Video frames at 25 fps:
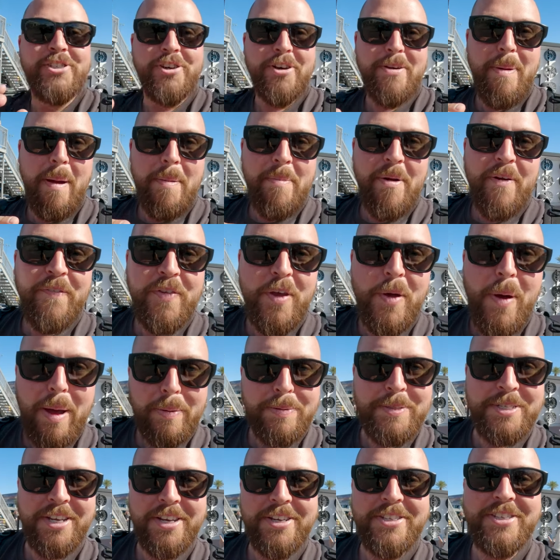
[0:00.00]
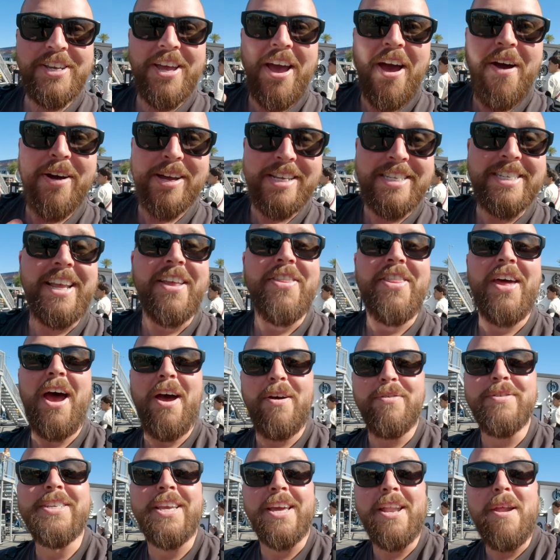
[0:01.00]
Do you remember a few episodes ago I said that
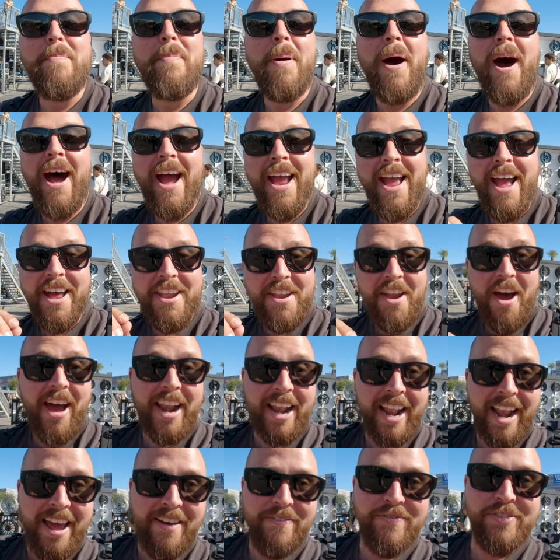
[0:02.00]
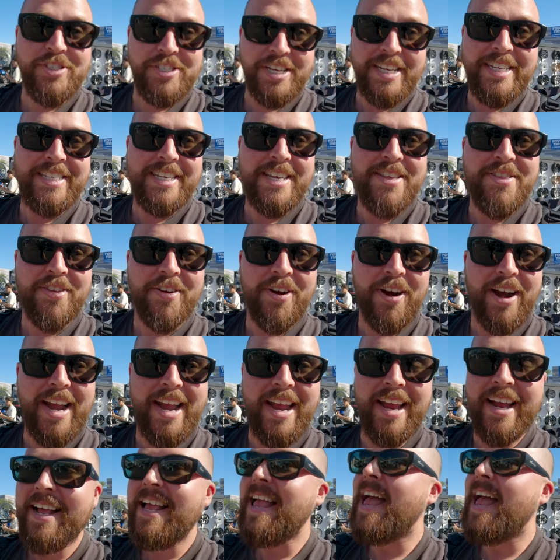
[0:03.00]
I was going to buy a 911 GT3